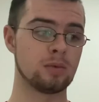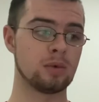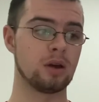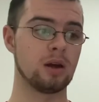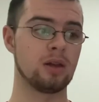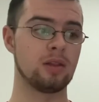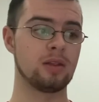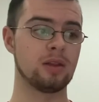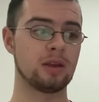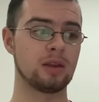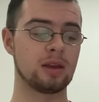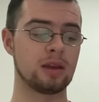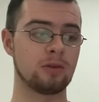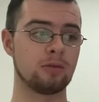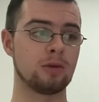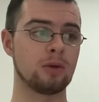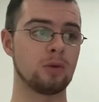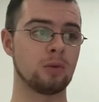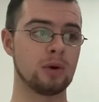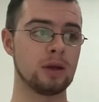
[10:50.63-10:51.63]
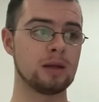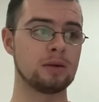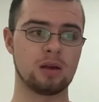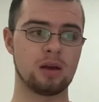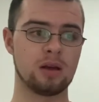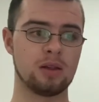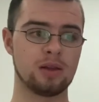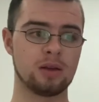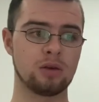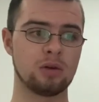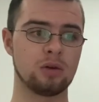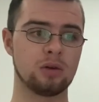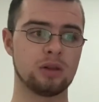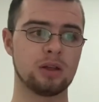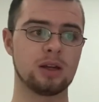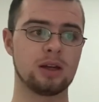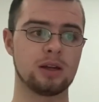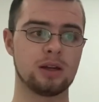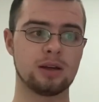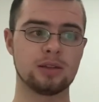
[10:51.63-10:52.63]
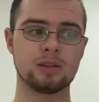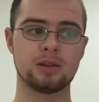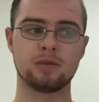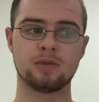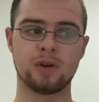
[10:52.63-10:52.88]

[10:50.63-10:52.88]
But I think if we win, I think all the United